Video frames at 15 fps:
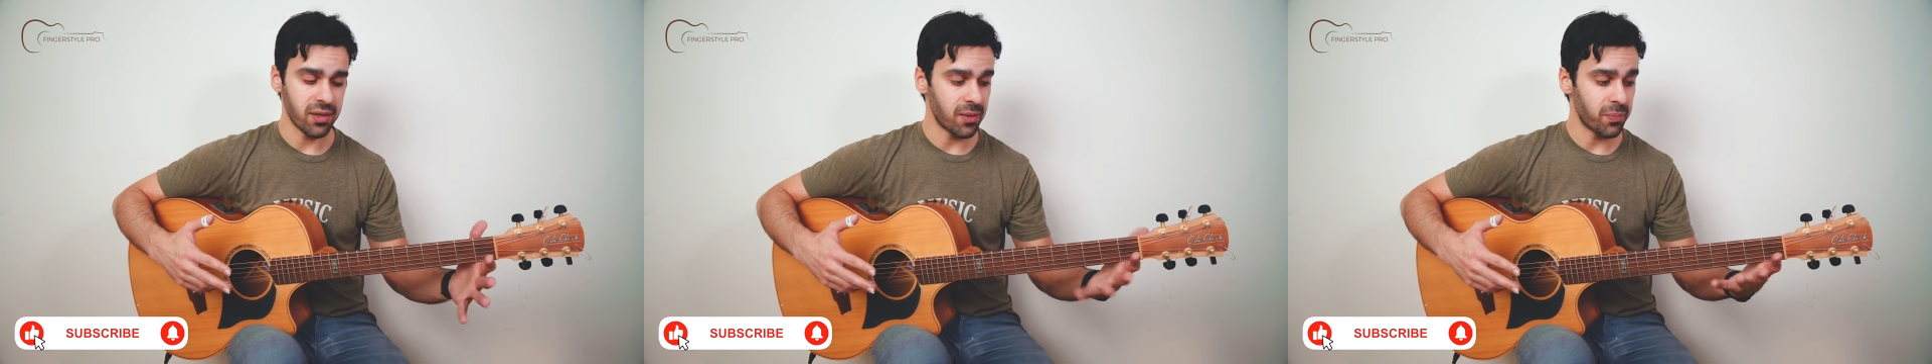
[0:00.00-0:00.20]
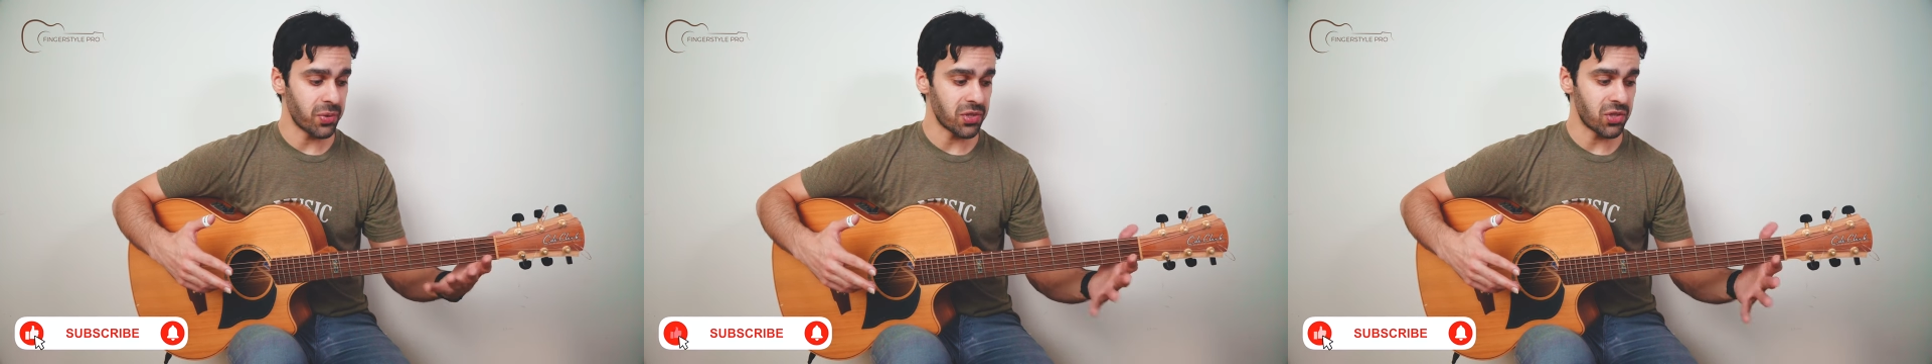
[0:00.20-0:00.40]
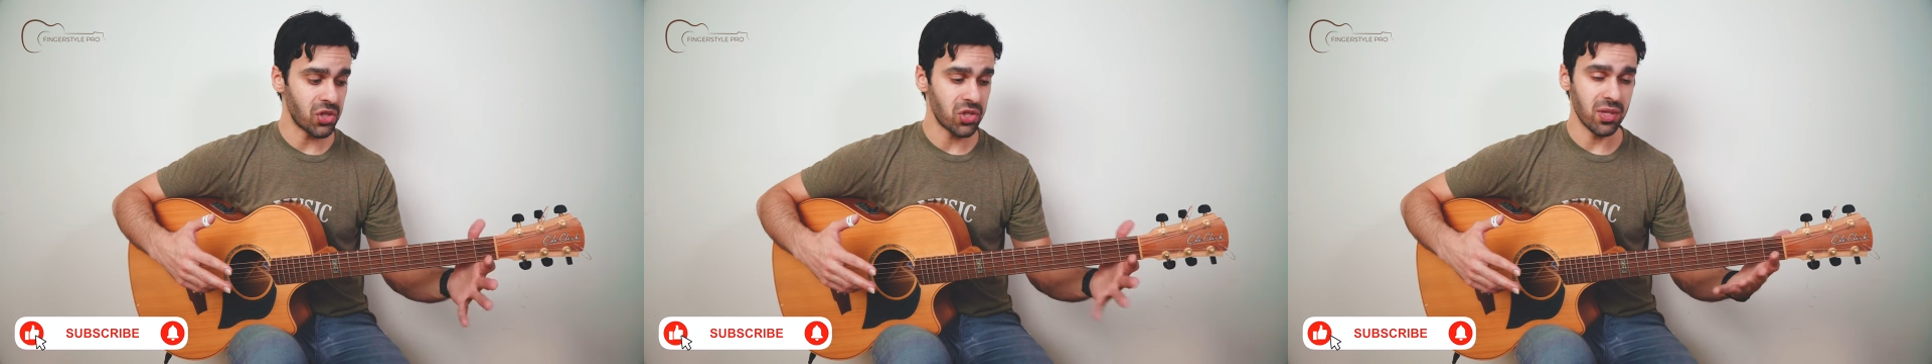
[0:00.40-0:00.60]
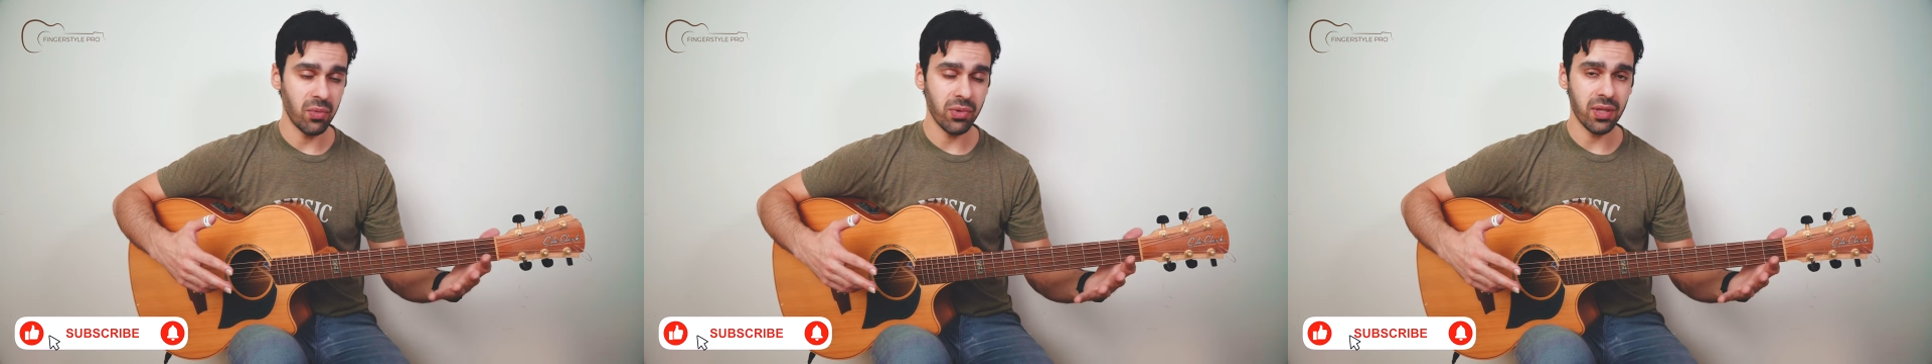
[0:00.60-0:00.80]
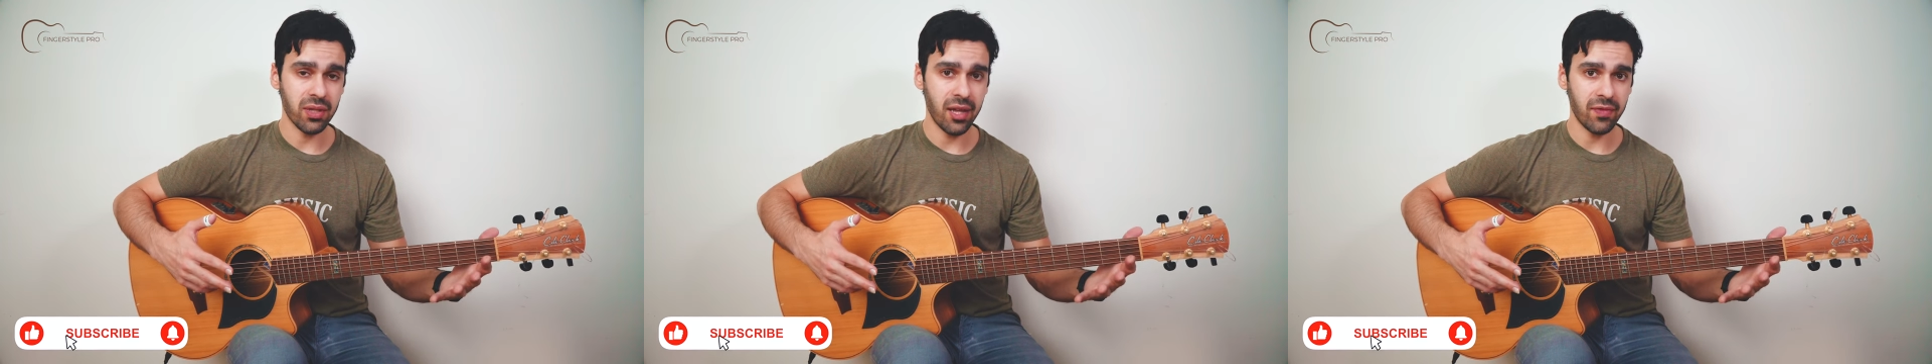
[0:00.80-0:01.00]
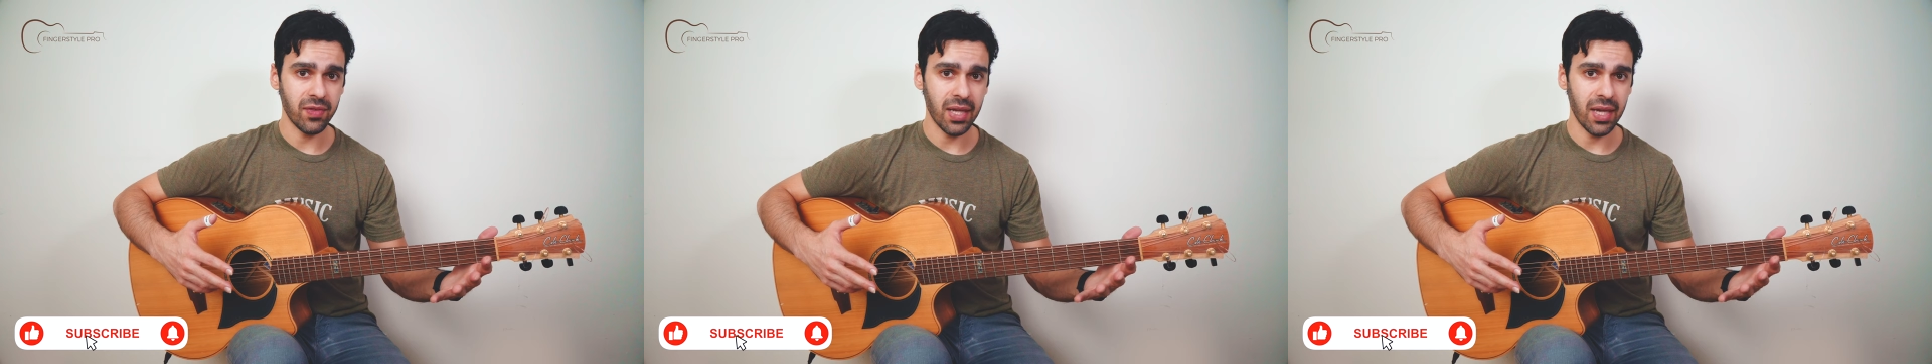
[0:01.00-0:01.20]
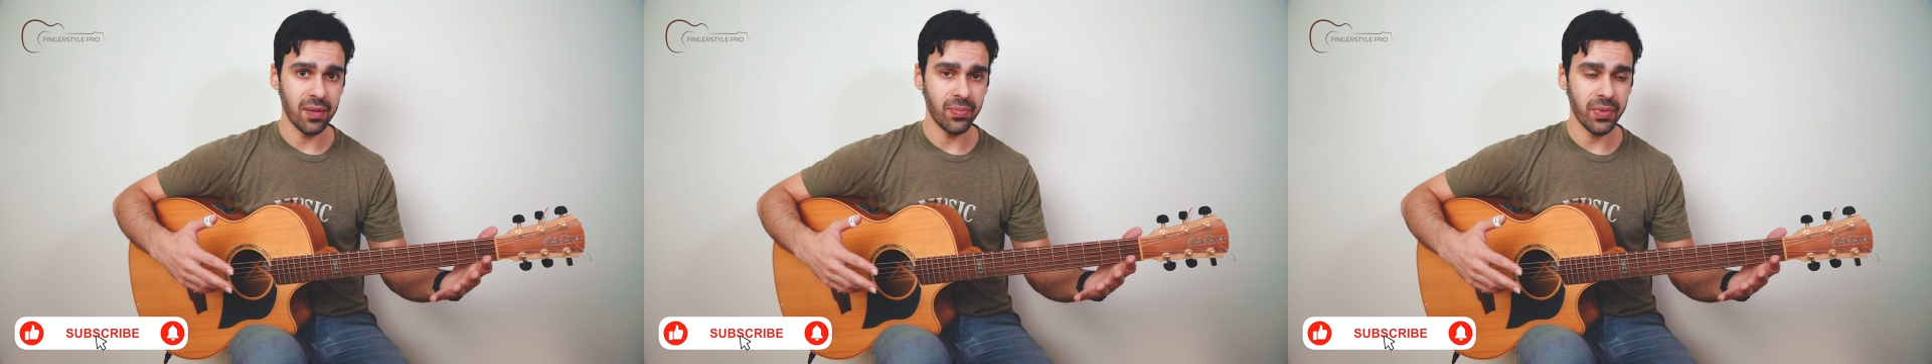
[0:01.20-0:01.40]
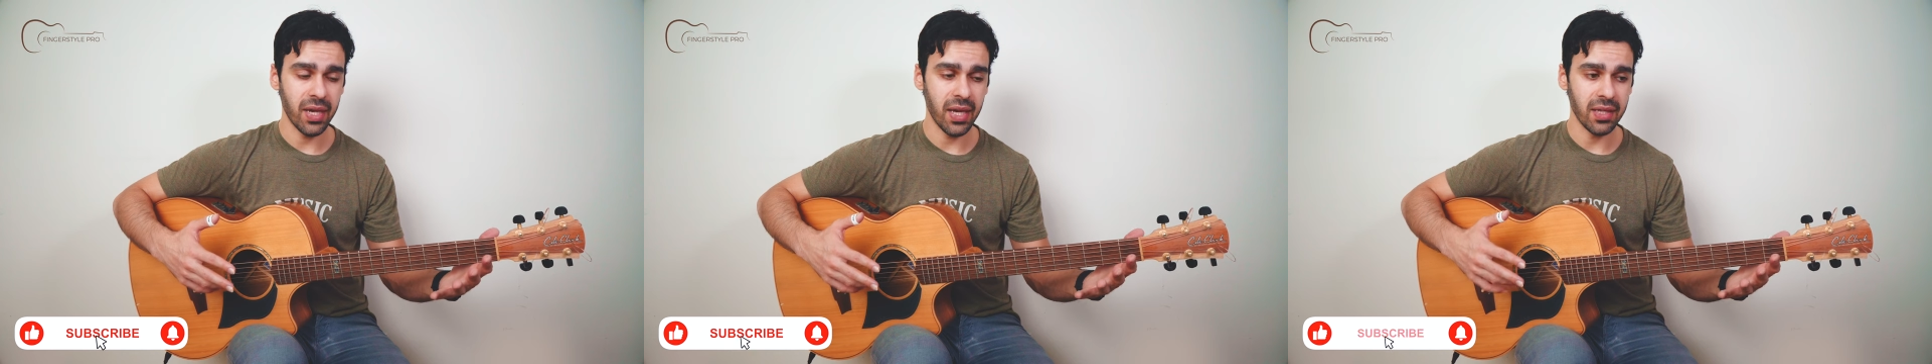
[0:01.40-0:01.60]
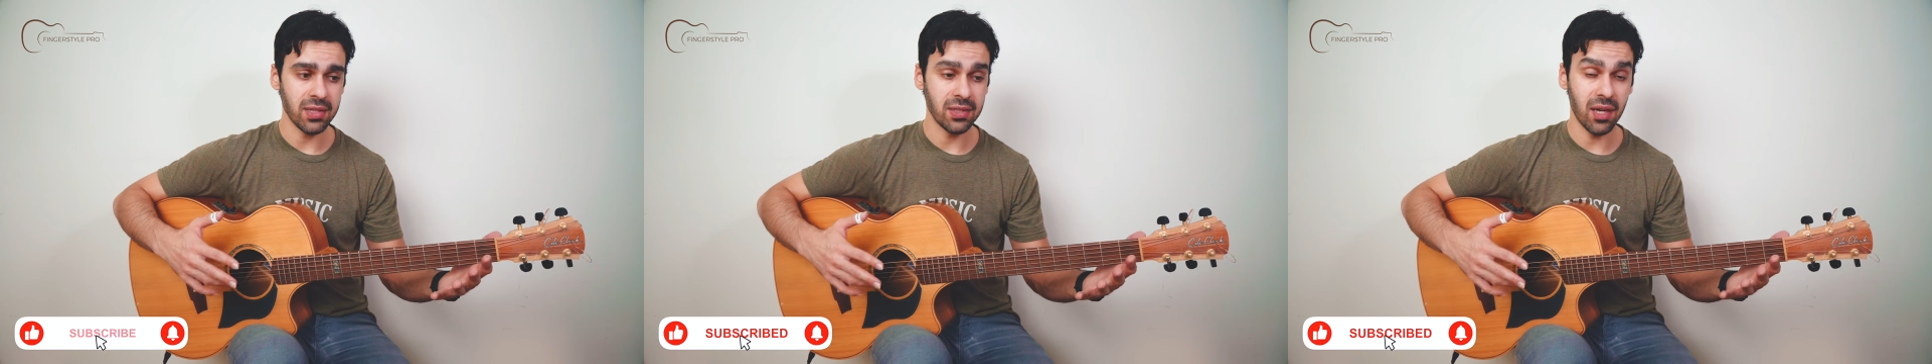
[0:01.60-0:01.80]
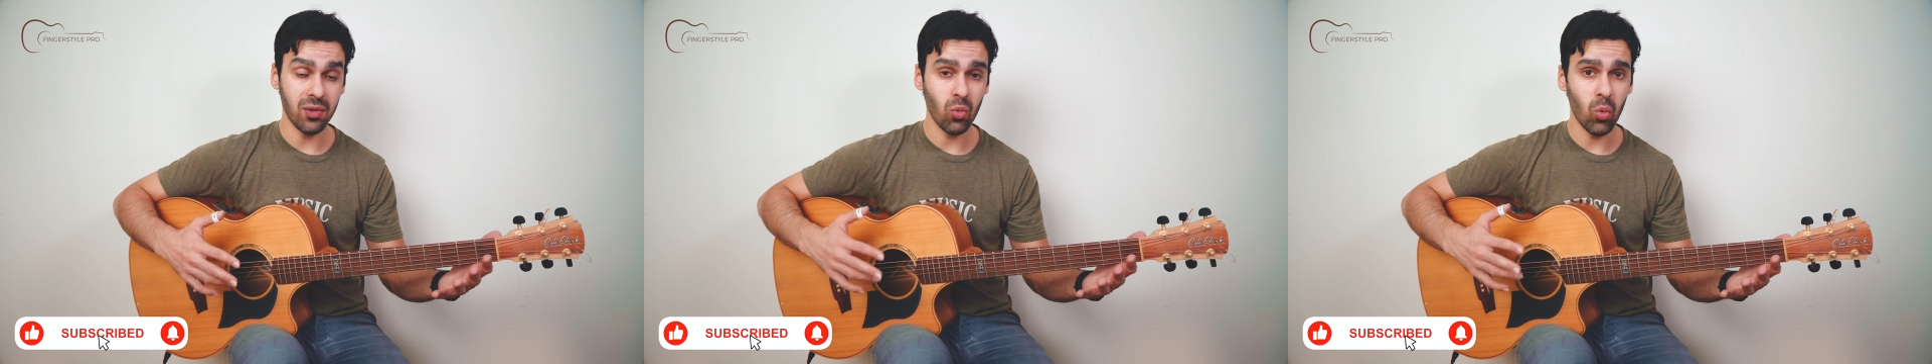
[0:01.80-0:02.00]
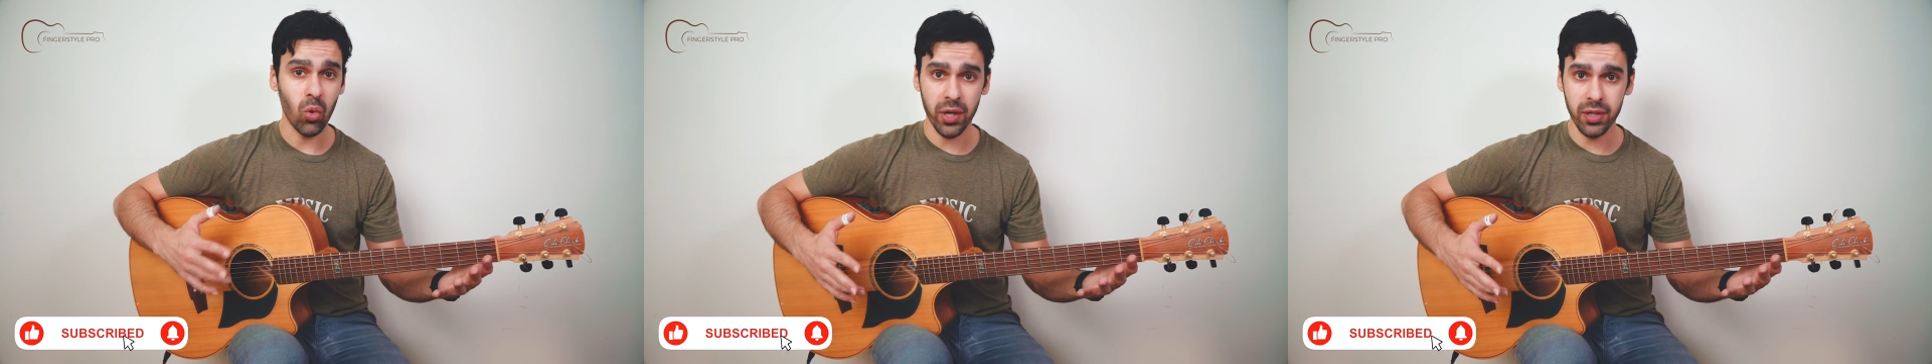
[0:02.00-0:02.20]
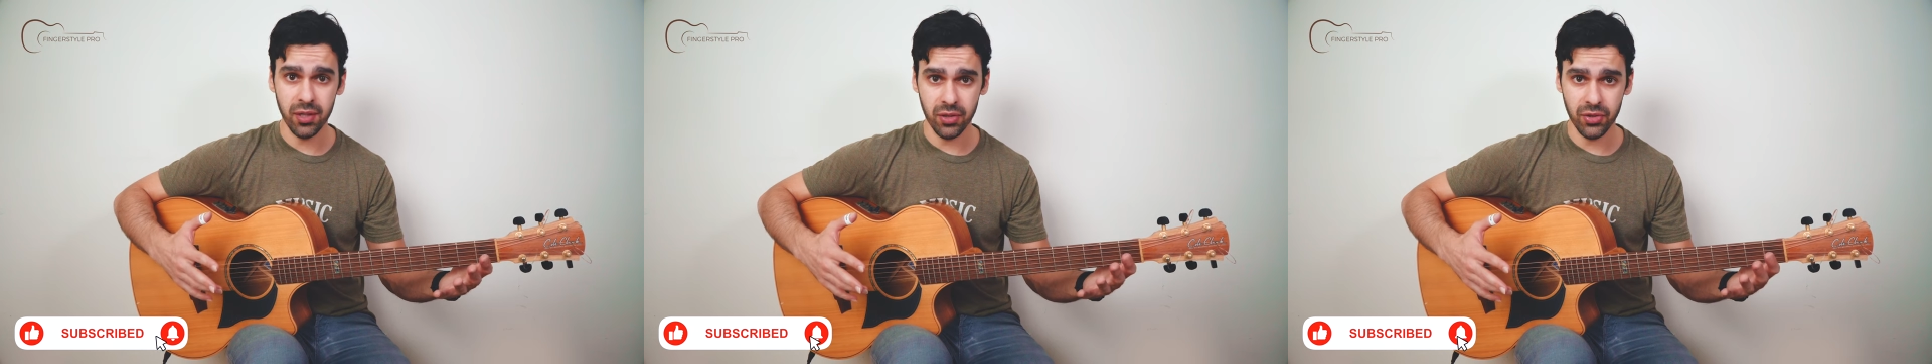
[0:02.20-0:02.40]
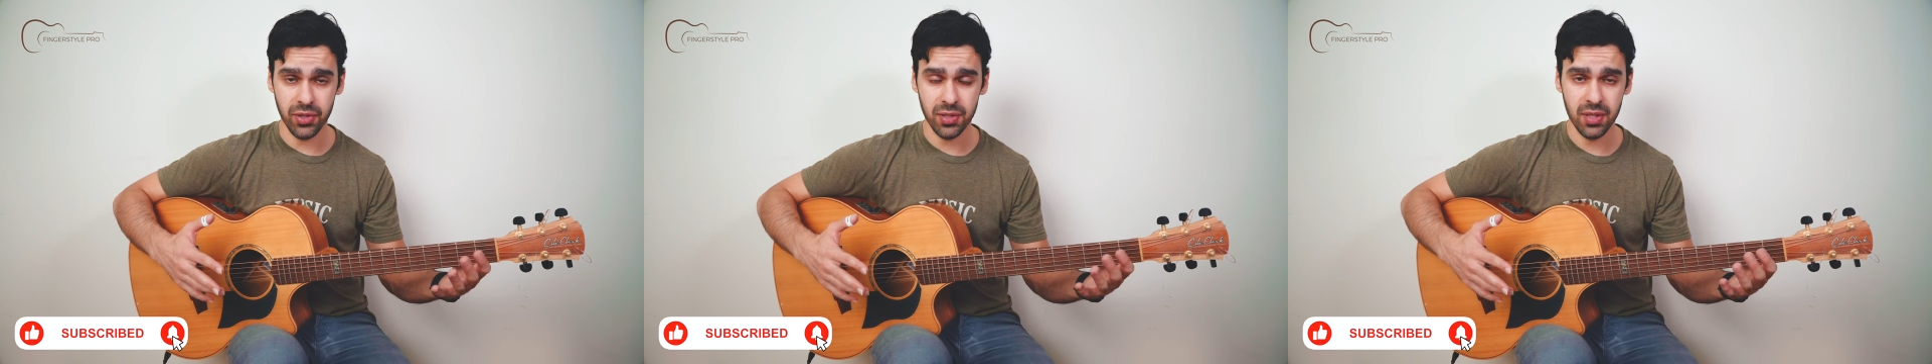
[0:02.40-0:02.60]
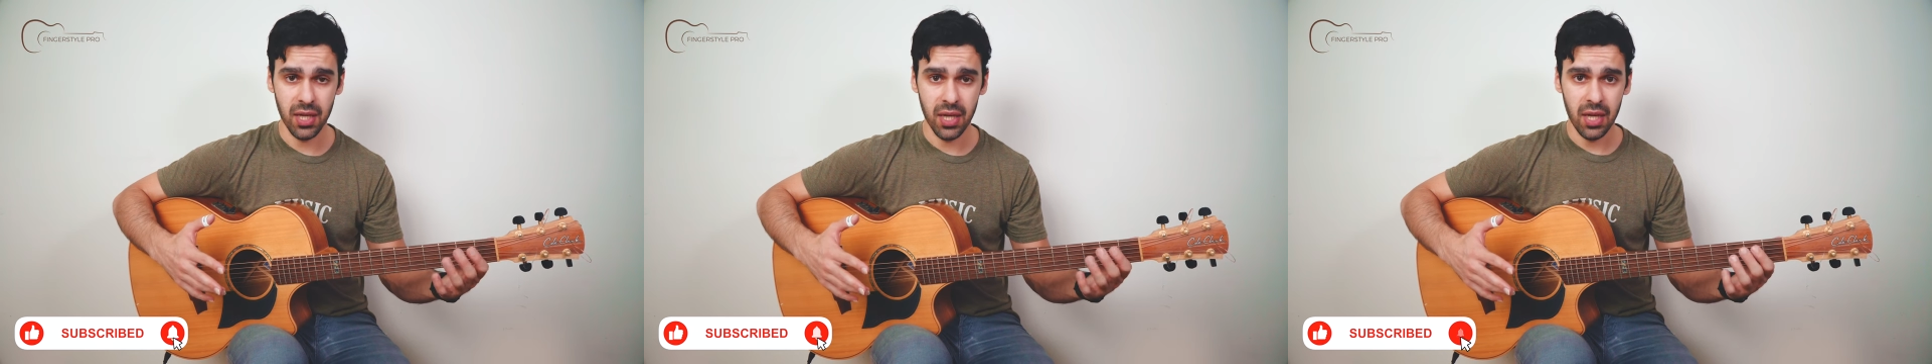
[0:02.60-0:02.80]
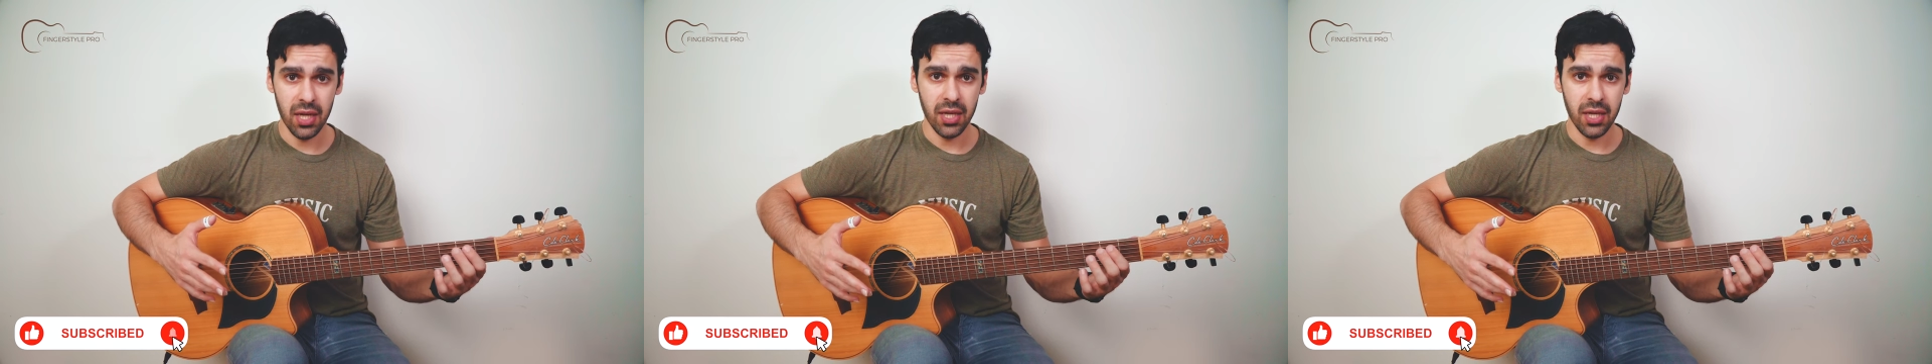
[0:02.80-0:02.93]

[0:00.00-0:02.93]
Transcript: their positioning with the left hand has done wonders